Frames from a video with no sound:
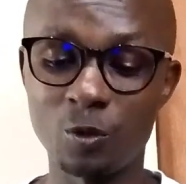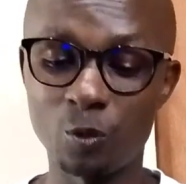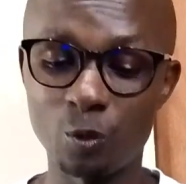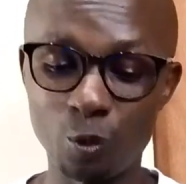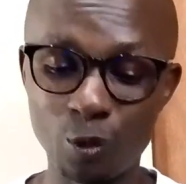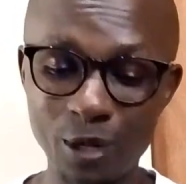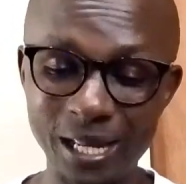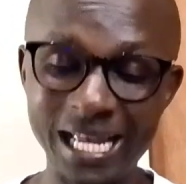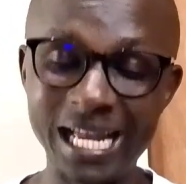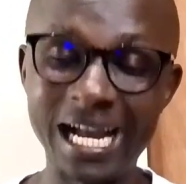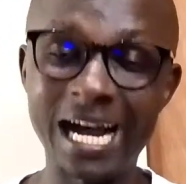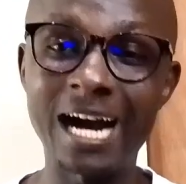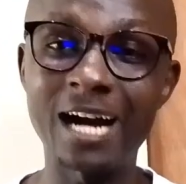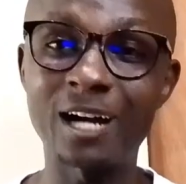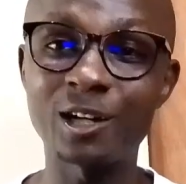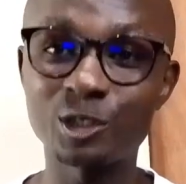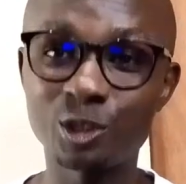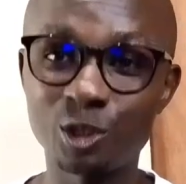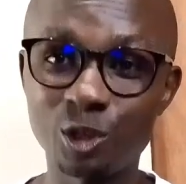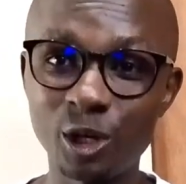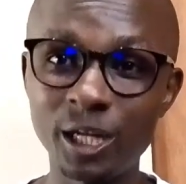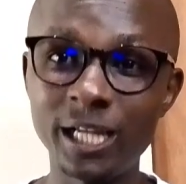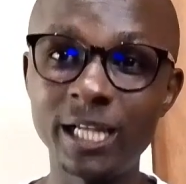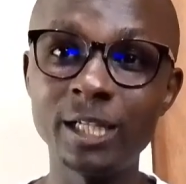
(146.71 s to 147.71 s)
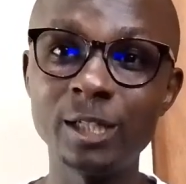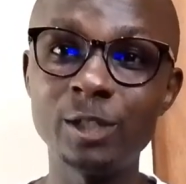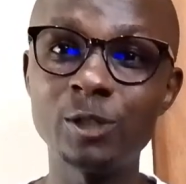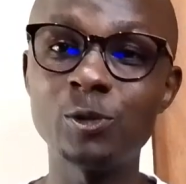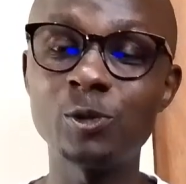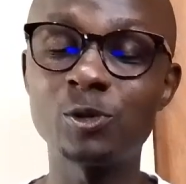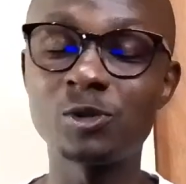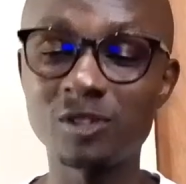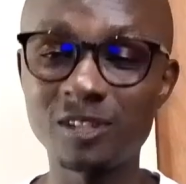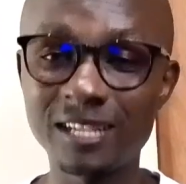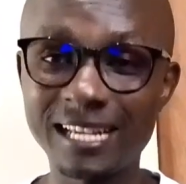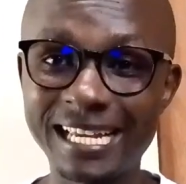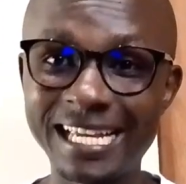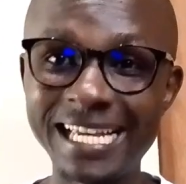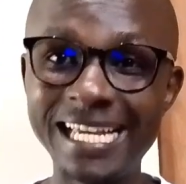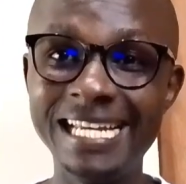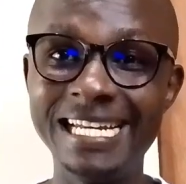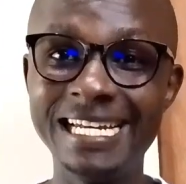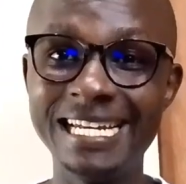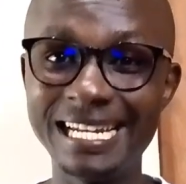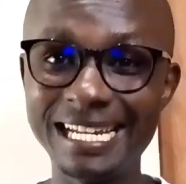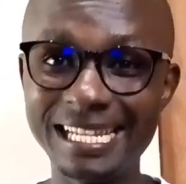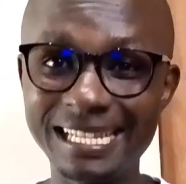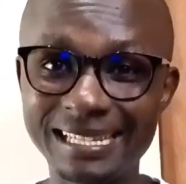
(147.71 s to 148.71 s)
We are going to
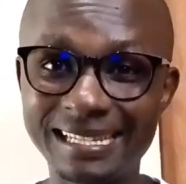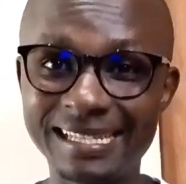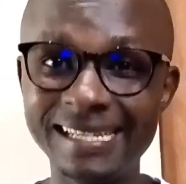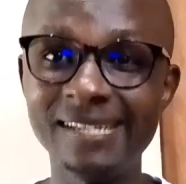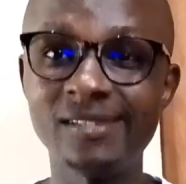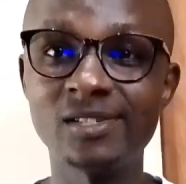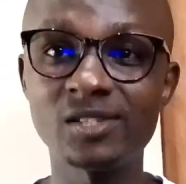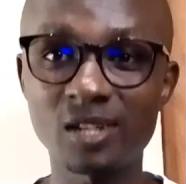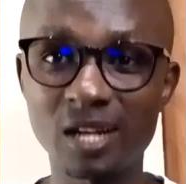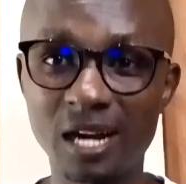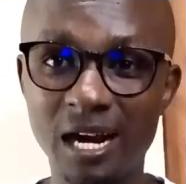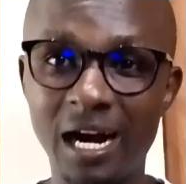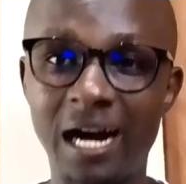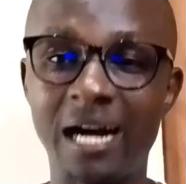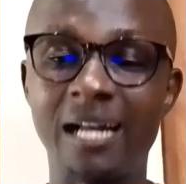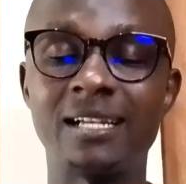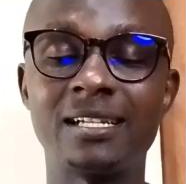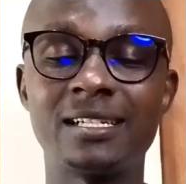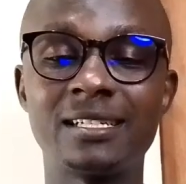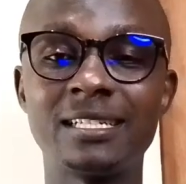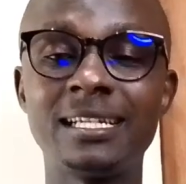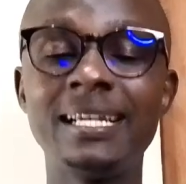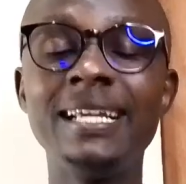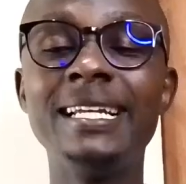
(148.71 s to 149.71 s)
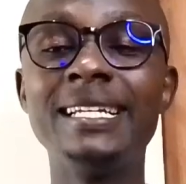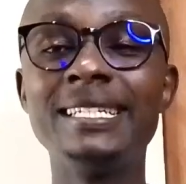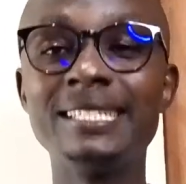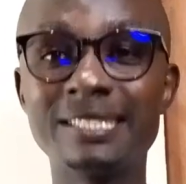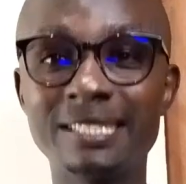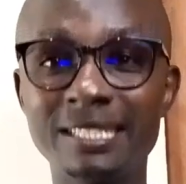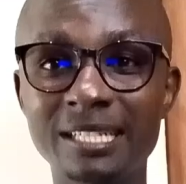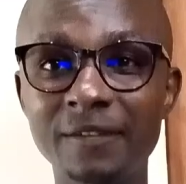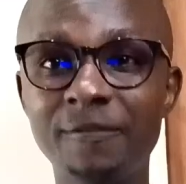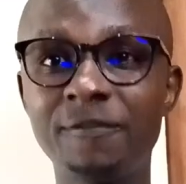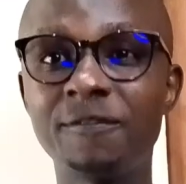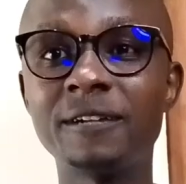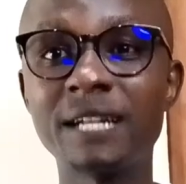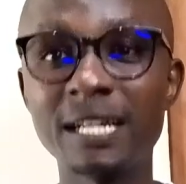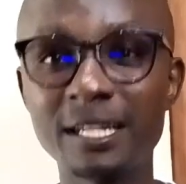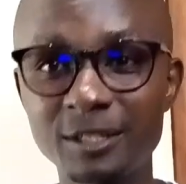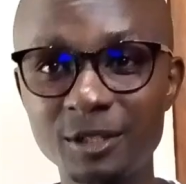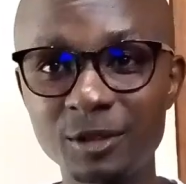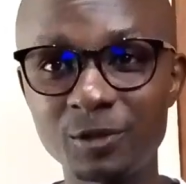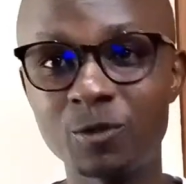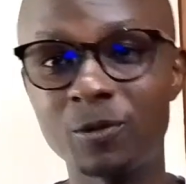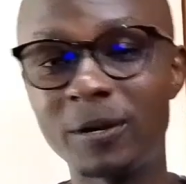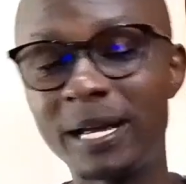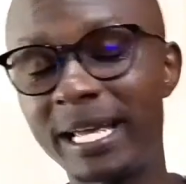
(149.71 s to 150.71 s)
skin this cat in
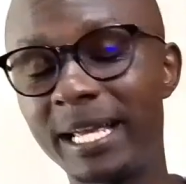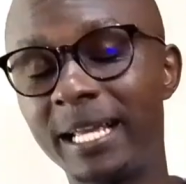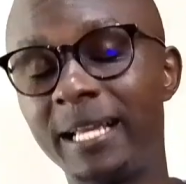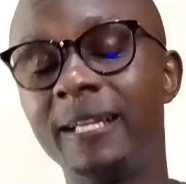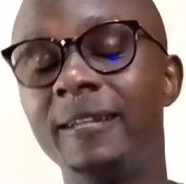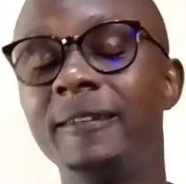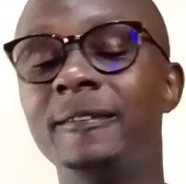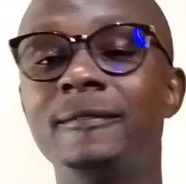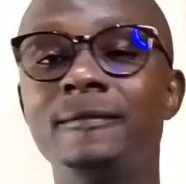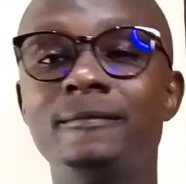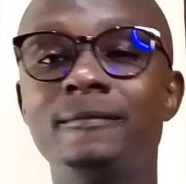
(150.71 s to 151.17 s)
different way.